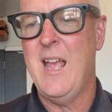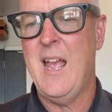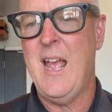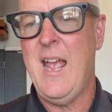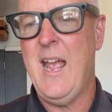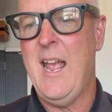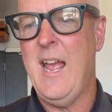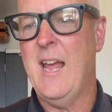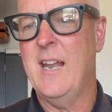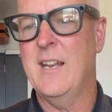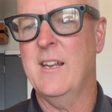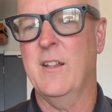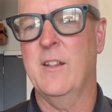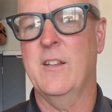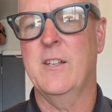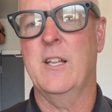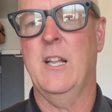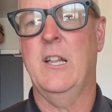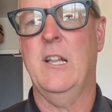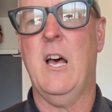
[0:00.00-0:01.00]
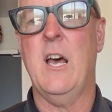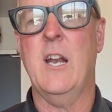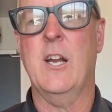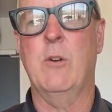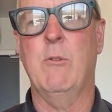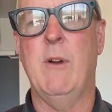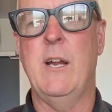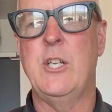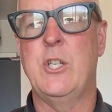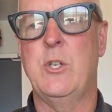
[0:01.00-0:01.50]
and a lot of
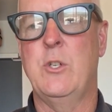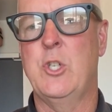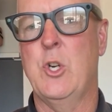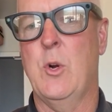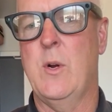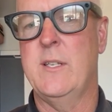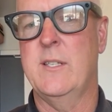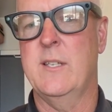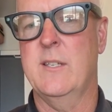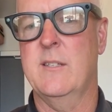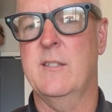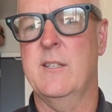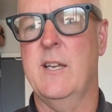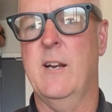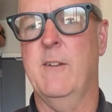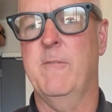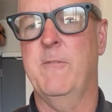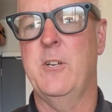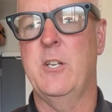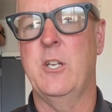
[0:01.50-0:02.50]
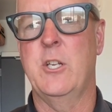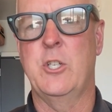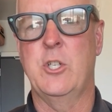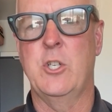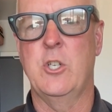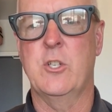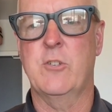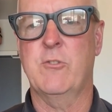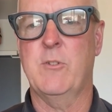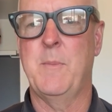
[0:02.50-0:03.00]
great choices there for you to
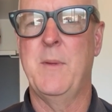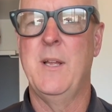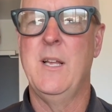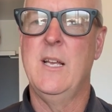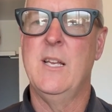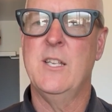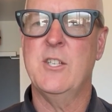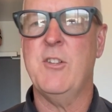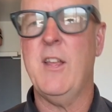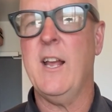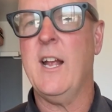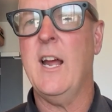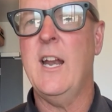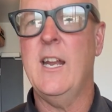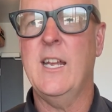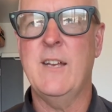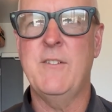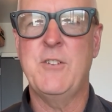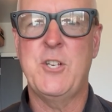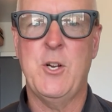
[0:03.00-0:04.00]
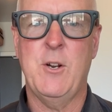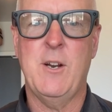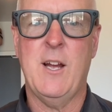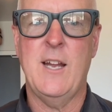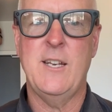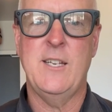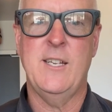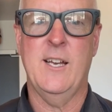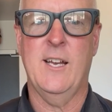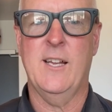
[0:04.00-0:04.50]
choose from. So that kind of gives you an
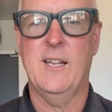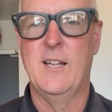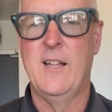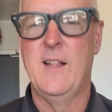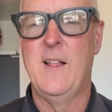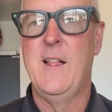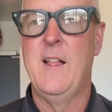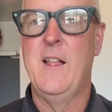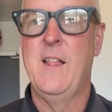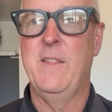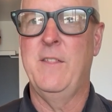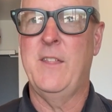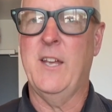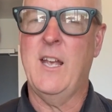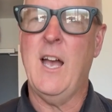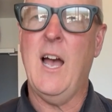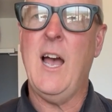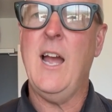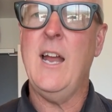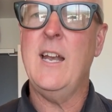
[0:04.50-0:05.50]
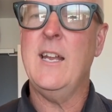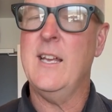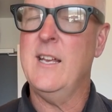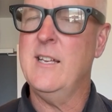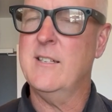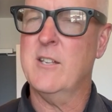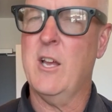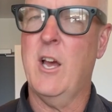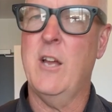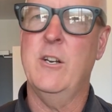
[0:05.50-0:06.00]
idea. The guide
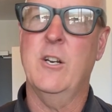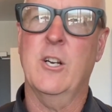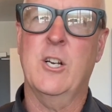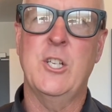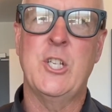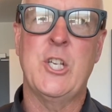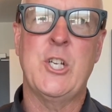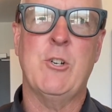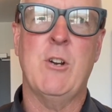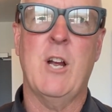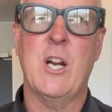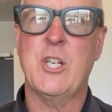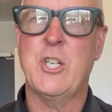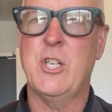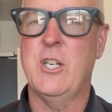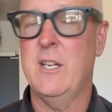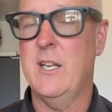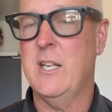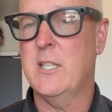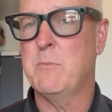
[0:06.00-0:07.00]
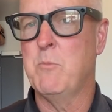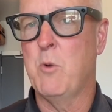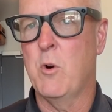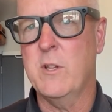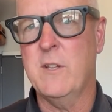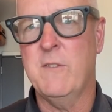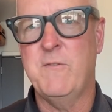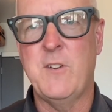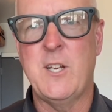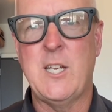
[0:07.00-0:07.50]
is under construction. It's more
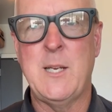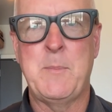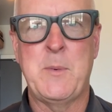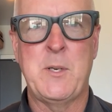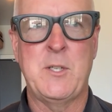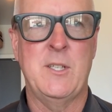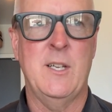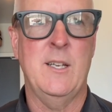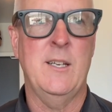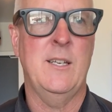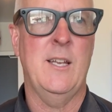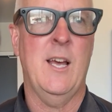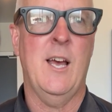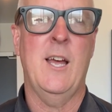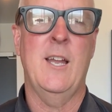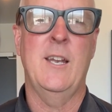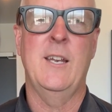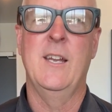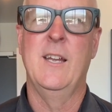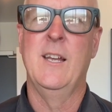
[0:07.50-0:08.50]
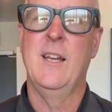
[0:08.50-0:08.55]
than 50% done,